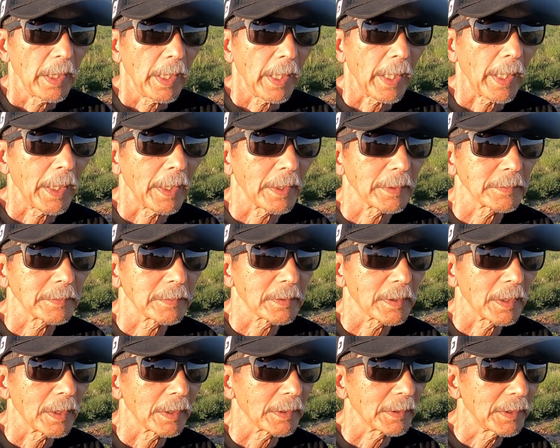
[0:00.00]
and
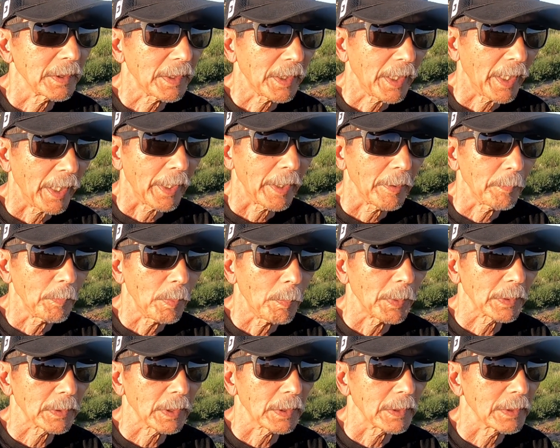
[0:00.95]
uh, he came
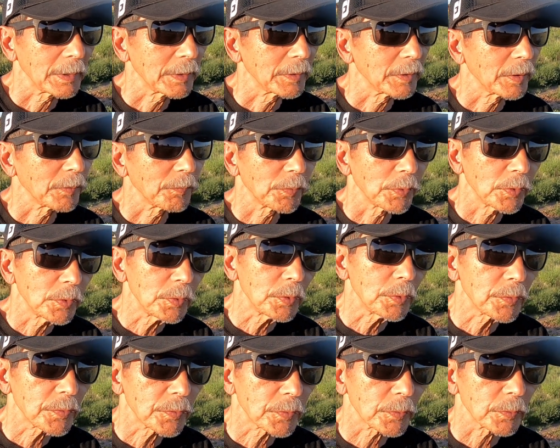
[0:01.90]
but he
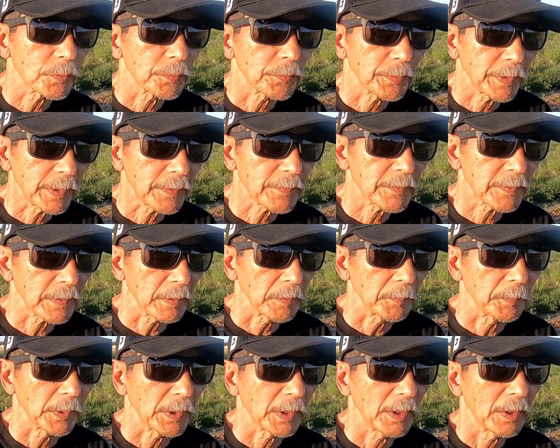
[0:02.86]
refused to fix
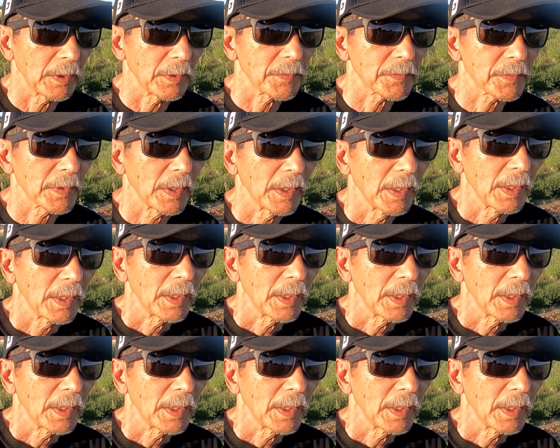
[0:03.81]
it because